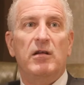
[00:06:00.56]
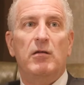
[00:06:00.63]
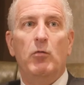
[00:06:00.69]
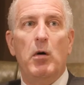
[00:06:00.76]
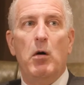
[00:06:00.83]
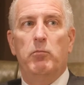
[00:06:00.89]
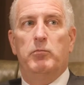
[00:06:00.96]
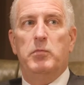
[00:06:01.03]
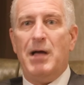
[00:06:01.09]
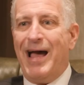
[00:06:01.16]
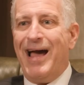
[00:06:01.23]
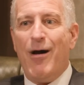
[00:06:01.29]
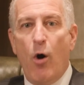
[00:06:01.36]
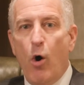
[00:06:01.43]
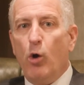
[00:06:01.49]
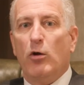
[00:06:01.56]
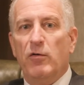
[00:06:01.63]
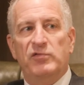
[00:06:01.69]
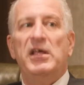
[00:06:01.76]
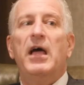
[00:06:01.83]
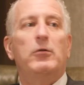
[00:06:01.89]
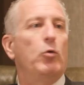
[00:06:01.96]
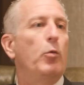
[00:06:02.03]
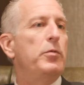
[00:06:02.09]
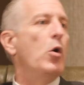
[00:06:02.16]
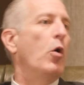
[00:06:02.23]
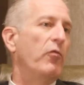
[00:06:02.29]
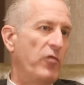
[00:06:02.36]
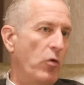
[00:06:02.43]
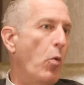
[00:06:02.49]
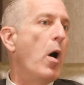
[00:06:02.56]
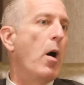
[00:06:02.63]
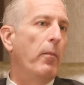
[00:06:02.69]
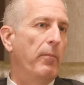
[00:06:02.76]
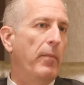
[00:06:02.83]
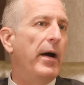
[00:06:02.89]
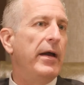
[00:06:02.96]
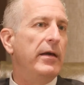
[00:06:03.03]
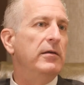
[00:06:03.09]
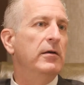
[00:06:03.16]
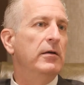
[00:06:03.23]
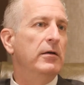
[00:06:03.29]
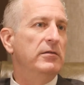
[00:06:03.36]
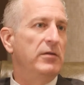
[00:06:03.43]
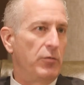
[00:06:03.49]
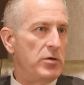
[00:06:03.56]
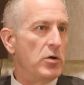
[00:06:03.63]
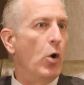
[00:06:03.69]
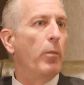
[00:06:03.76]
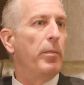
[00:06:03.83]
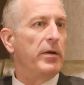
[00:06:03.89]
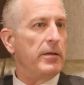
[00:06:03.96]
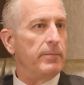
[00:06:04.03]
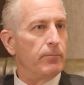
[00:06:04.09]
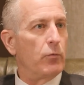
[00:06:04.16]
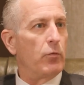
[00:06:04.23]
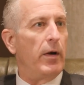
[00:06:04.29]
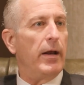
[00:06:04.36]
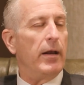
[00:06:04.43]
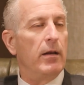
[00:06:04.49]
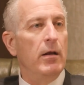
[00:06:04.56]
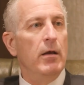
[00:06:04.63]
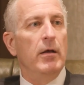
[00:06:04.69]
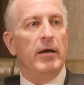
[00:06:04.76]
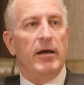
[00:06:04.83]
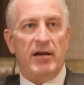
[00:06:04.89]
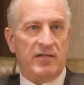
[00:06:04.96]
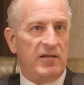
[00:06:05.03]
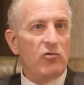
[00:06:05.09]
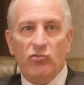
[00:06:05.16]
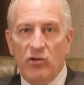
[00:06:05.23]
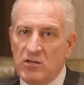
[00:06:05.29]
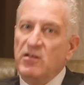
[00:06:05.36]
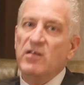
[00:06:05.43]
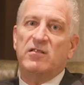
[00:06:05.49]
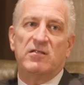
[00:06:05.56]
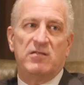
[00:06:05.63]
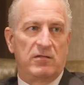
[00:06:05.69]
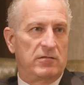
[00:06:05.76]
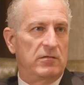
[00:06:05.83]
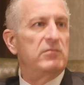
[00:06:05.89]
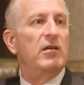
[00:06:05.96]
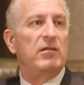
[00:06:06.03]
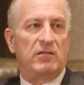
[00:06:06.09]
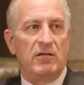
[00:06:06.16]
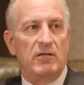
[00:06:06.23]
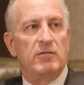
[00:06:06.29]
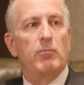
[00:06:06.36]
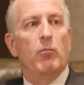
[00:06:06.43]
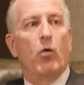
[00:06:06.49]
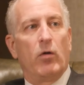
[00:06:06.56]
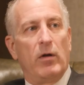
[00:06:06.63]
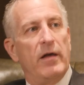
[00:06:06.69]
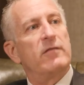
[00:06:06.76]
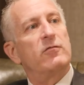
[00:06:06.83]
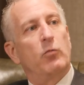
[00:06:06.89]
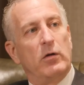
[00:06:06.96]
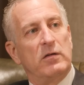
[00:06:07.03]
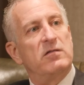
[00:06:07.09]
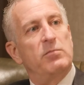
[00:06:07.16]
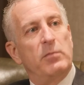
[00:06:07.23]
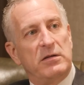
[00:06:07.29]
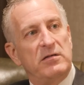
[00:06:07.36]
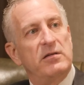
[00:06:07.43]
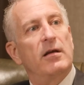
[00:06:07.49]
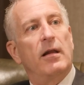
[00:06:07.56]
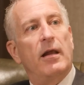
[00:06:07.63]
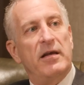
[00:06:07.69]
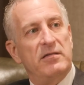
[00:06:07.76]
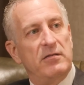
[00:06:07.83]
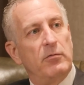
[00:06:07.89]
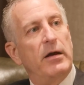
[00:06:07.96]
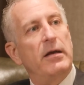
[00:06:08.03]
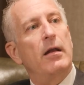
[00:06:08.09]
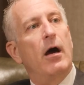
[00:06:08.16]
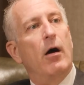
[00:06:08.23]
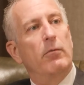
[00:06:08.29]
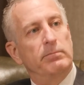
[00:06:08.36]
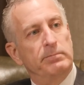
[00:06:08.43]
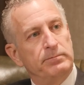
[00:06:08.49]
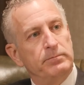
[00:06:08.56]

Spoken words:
said, well, all of that will be overwhelmed by the reopening, right? And essentially, this is more or less what's materializing right now.